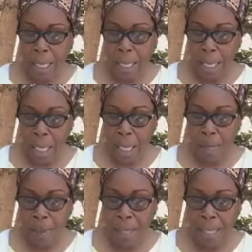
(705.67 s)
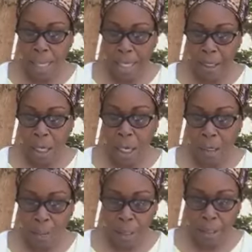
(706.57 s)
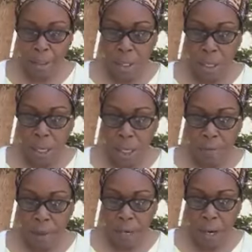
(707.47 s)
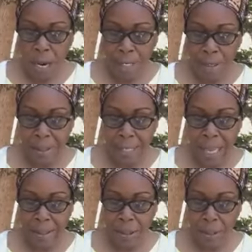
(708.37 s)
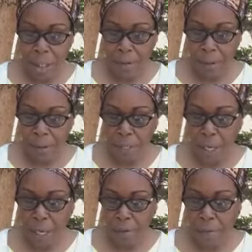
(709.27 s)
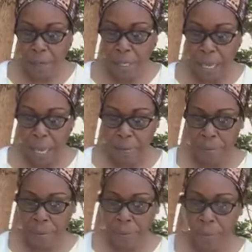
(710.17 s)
him his homage of their hearts and the service of their lives.